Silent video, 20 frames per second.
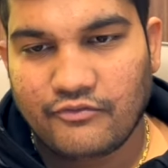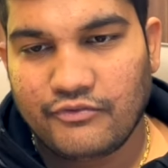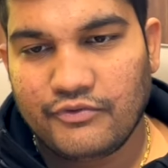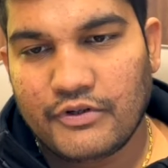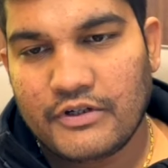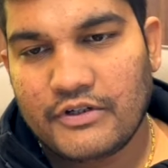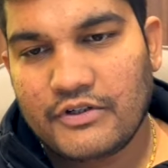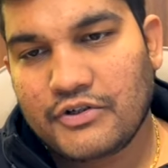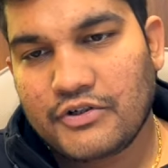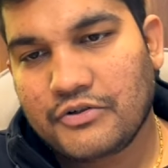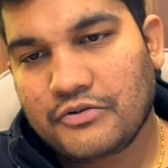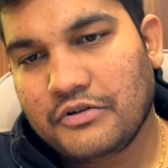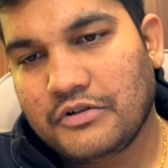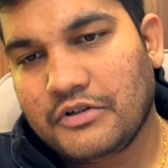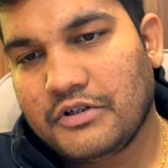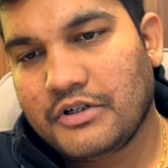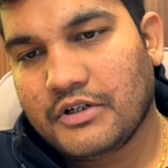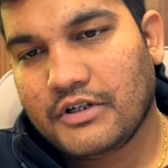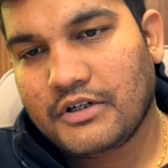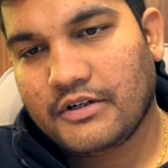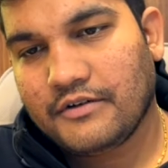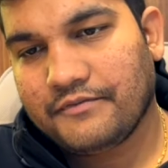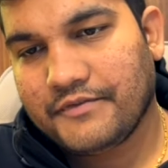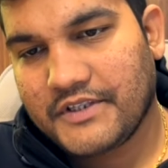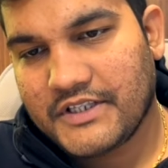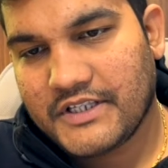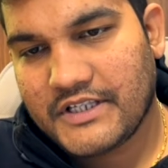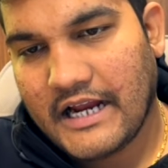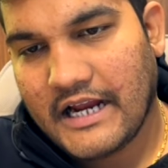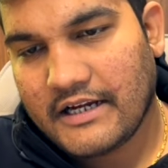one should,
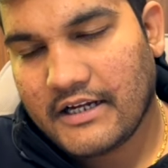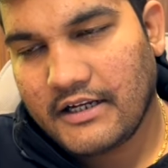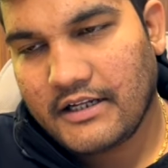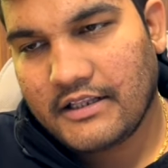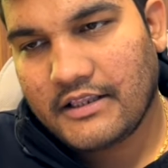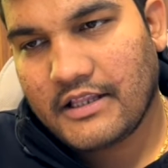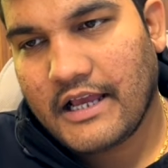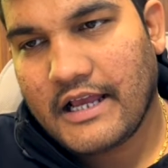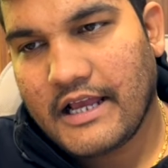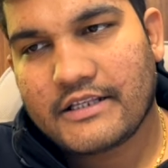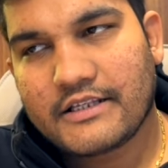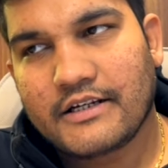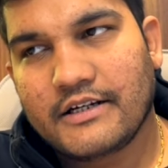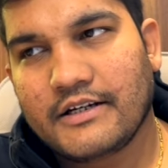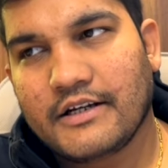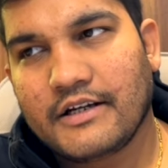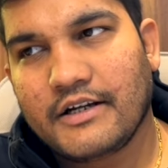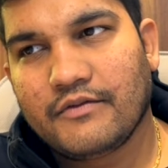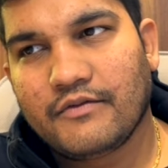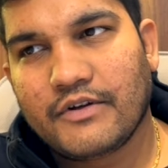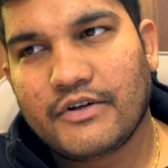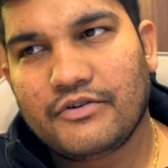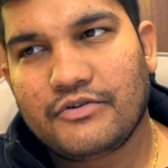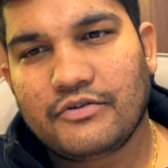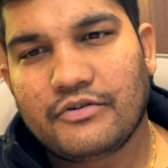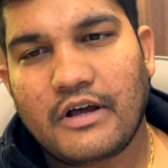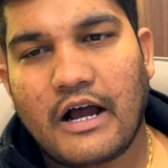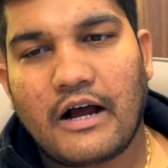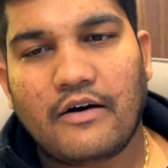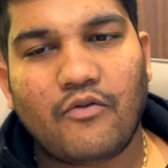with Saturn in the ascendant, one
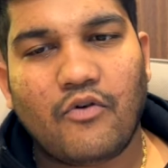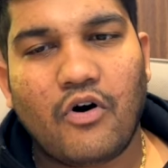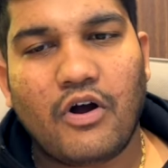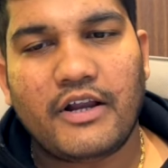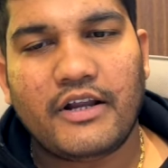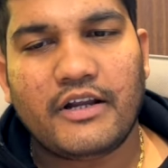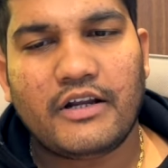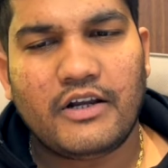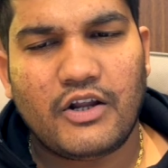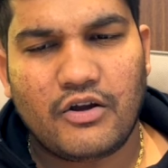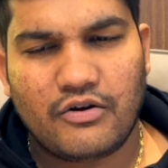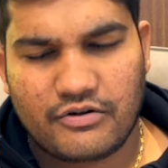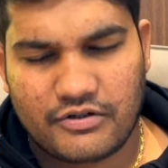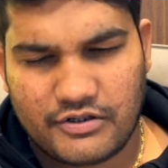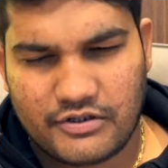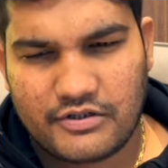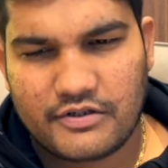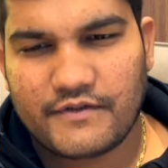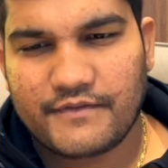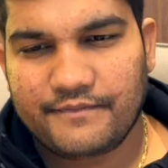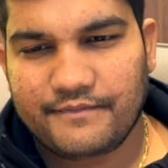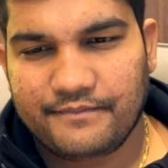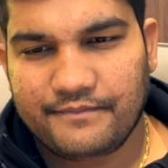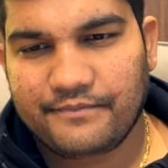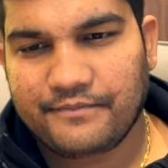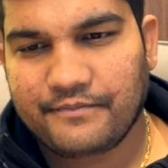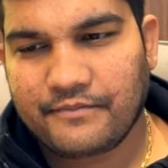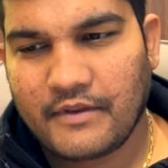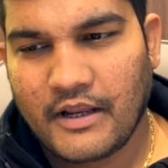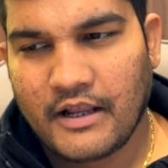should avoid lures,
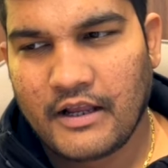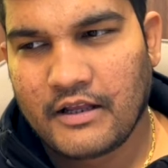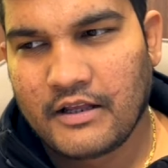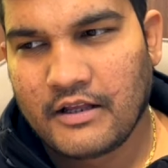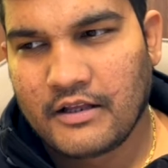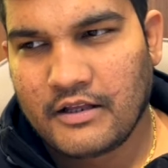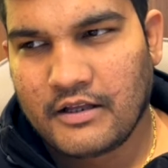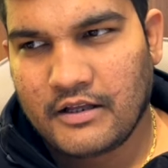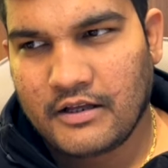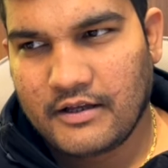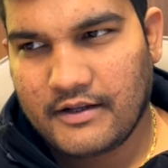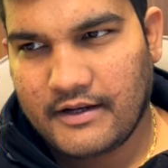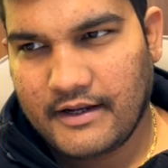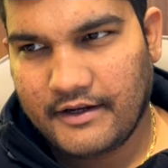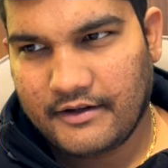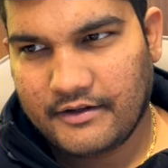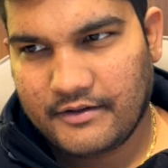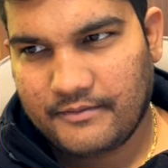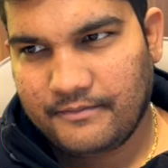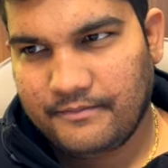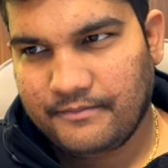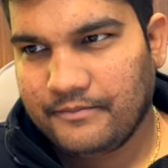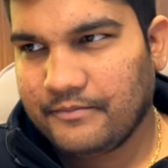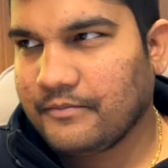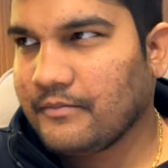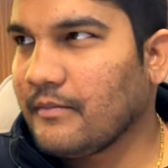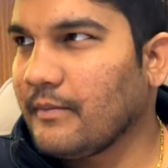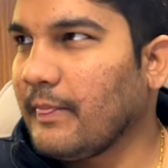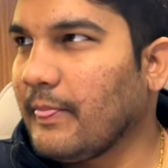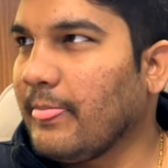right?
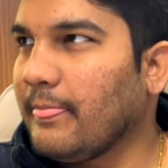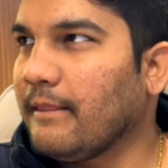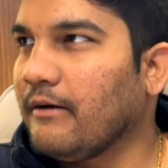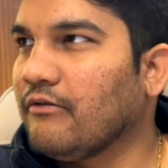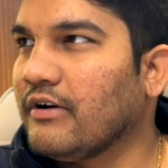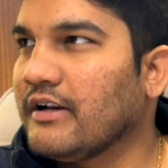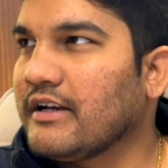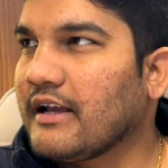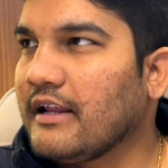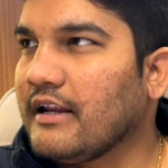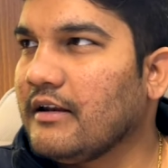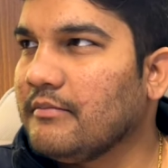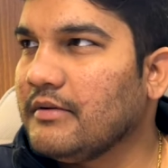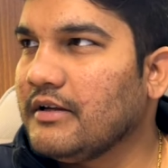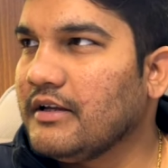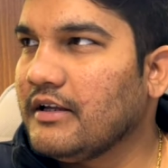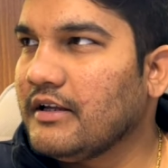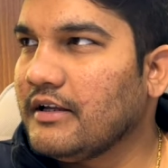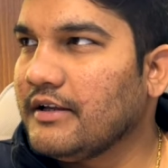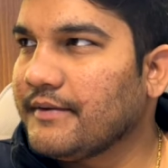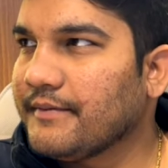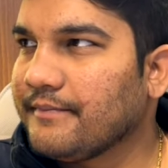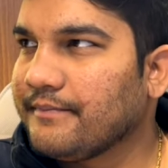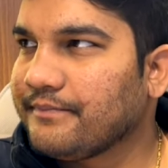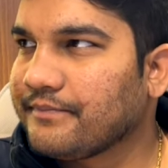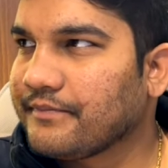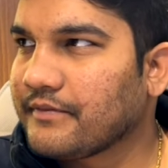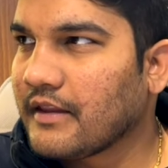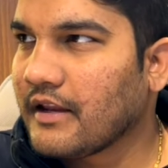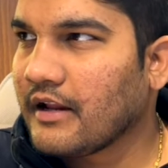One can be
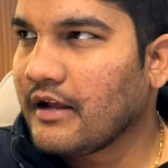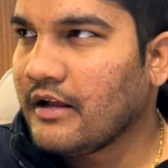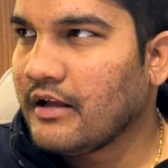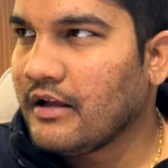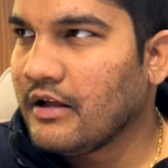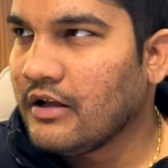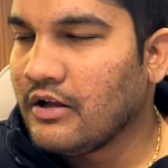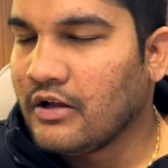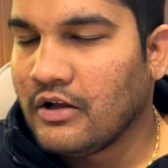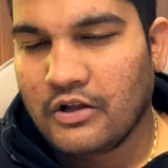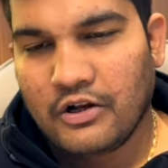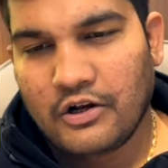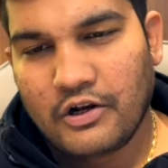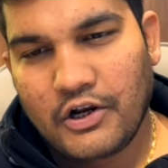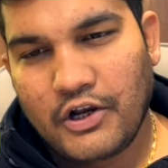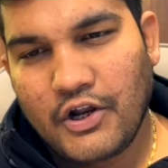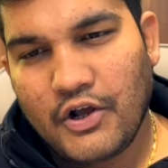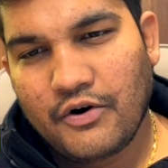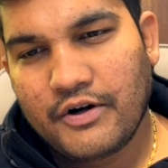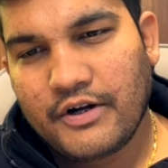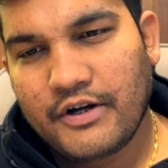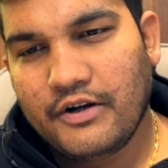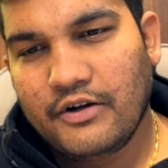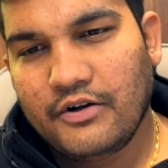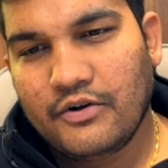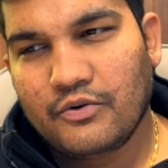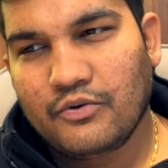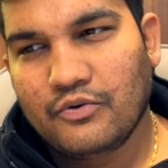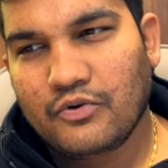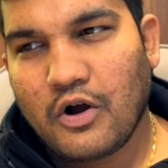lured
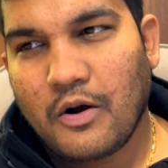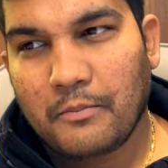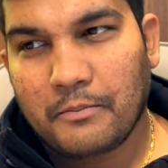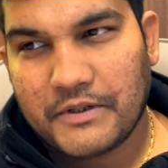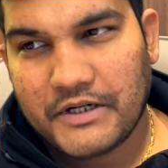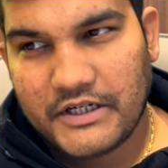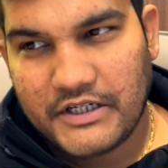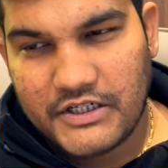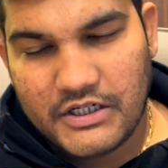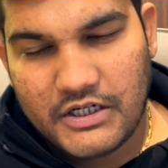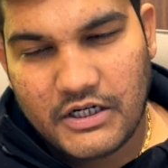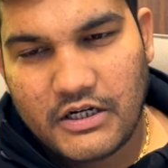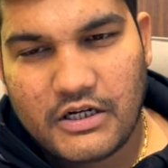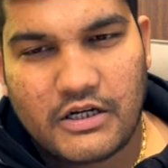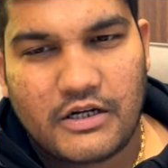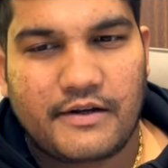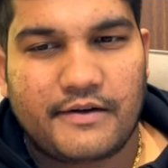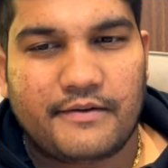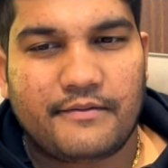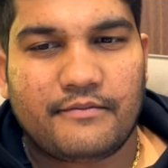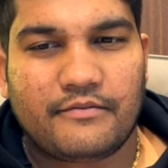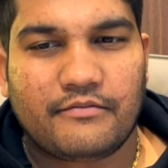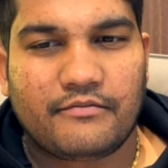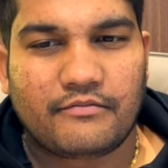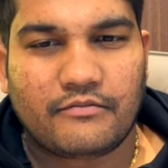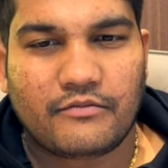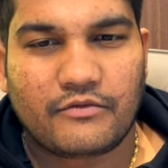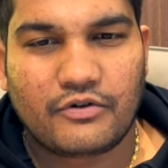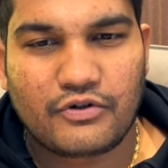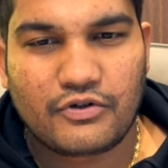into competition,
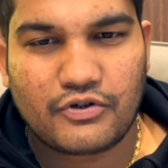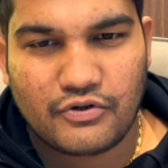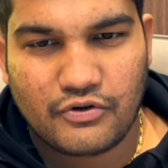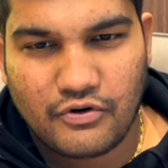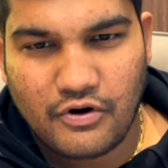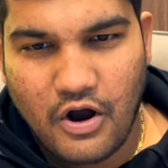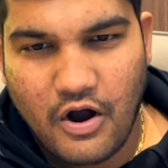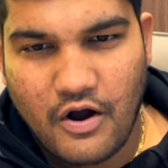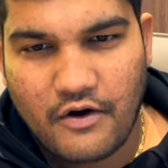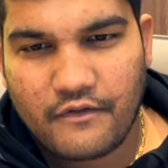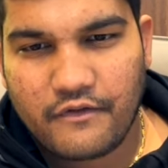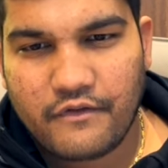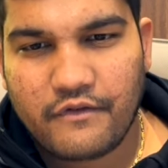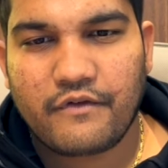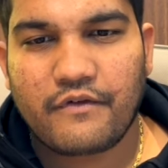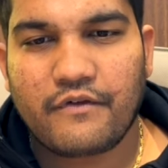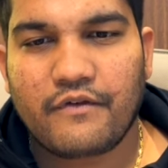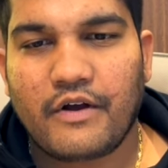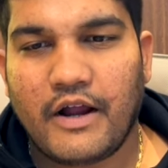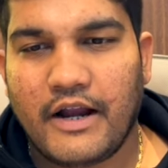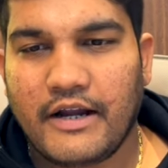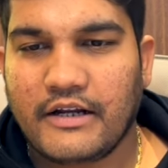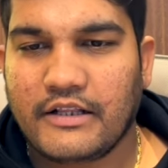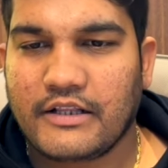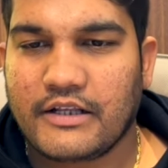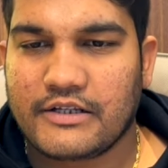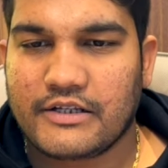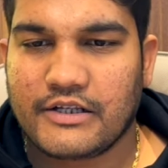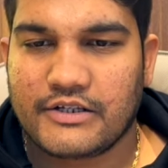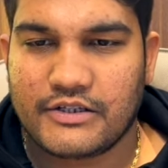show off, and
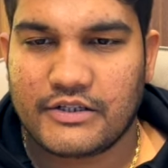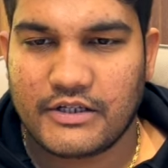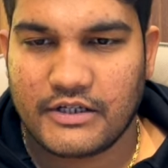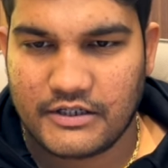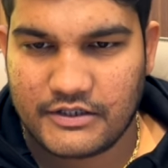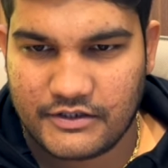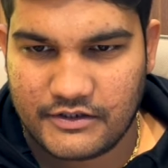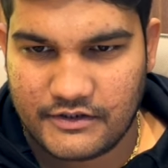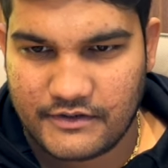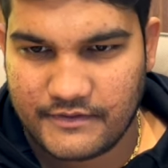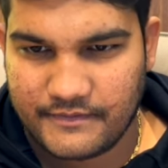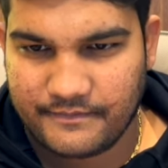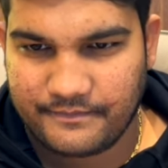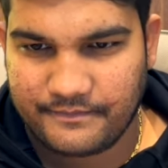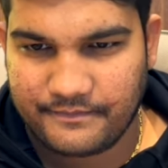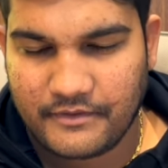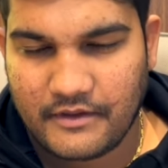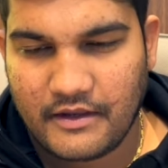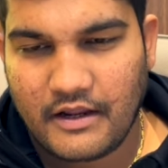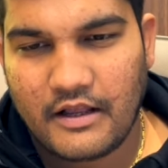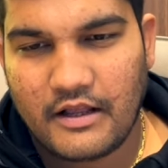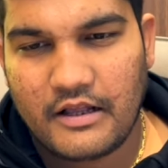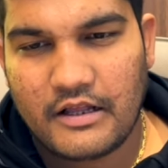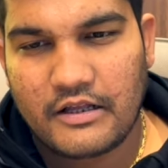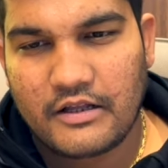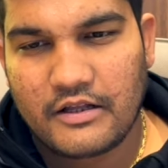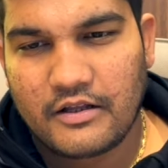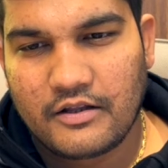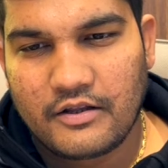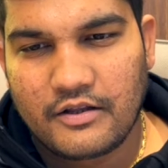other such things.
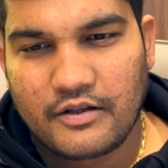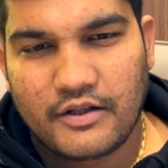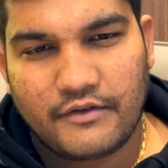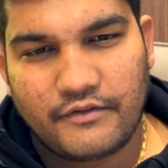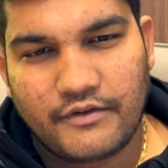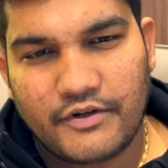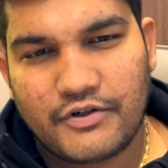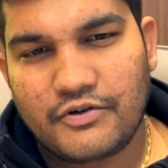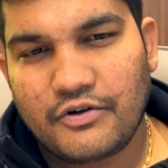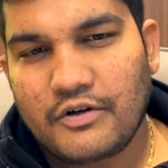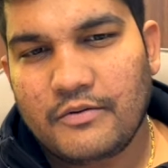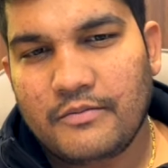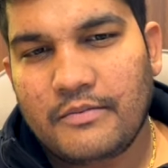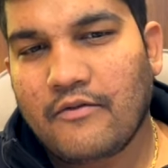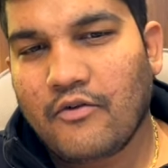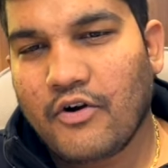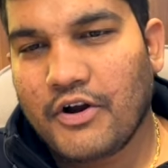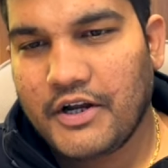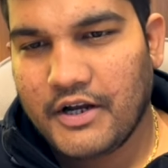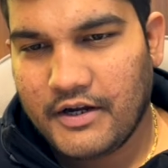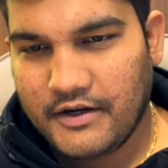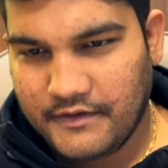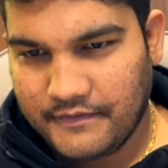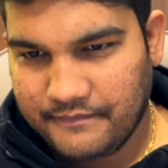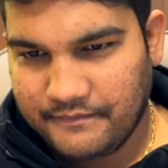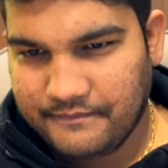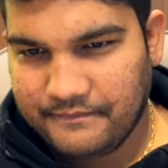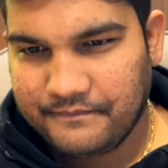We should be avoided.